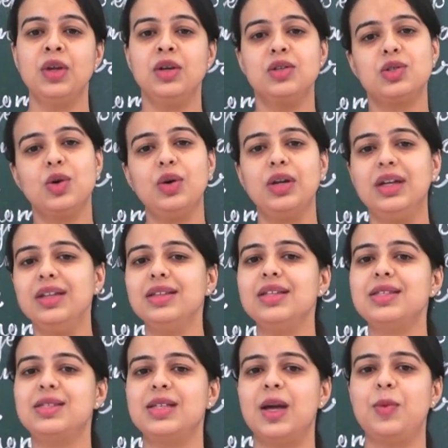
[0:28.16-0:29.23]
So in
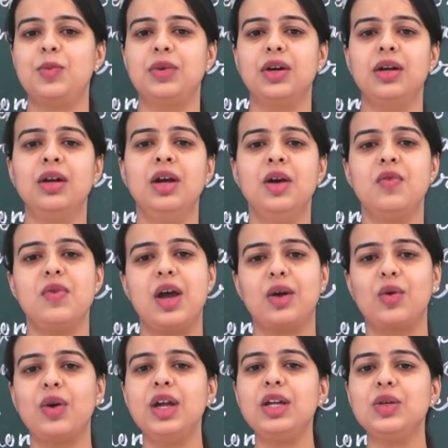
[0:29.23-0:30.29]
this chapter we are
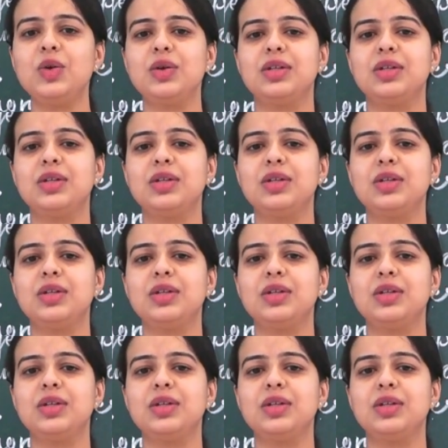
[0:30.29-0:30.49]
going to